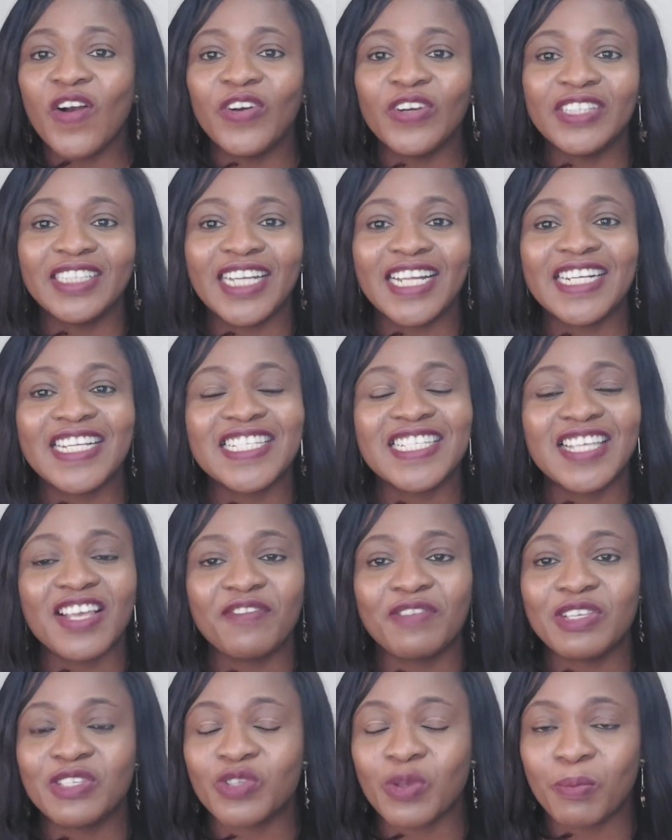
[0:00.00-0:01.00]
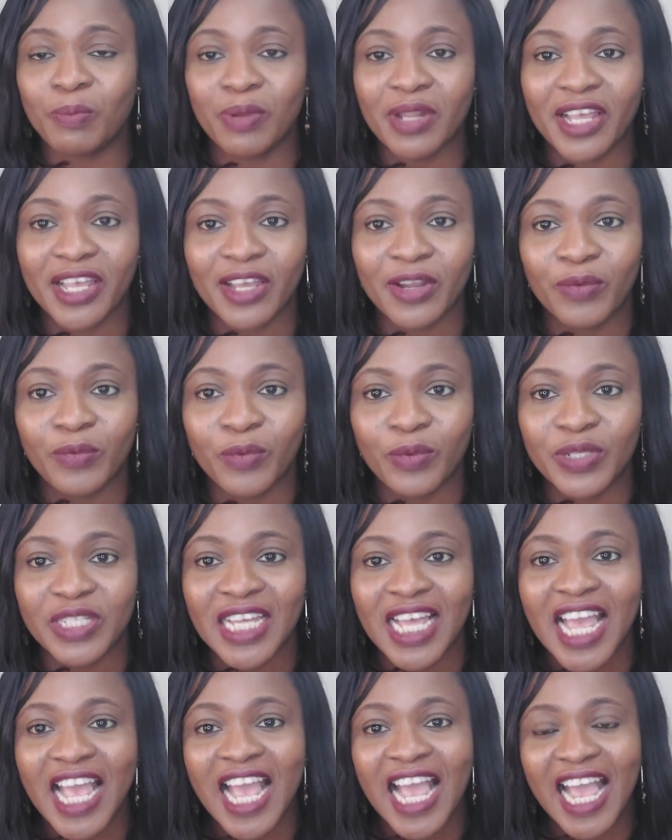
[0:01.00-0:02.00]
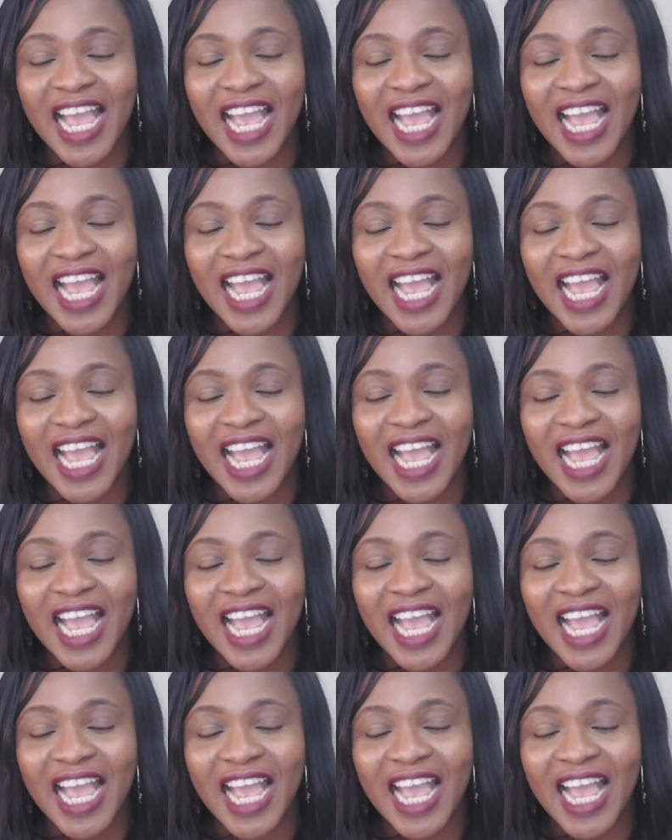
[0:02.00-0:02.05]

under the service supplier route.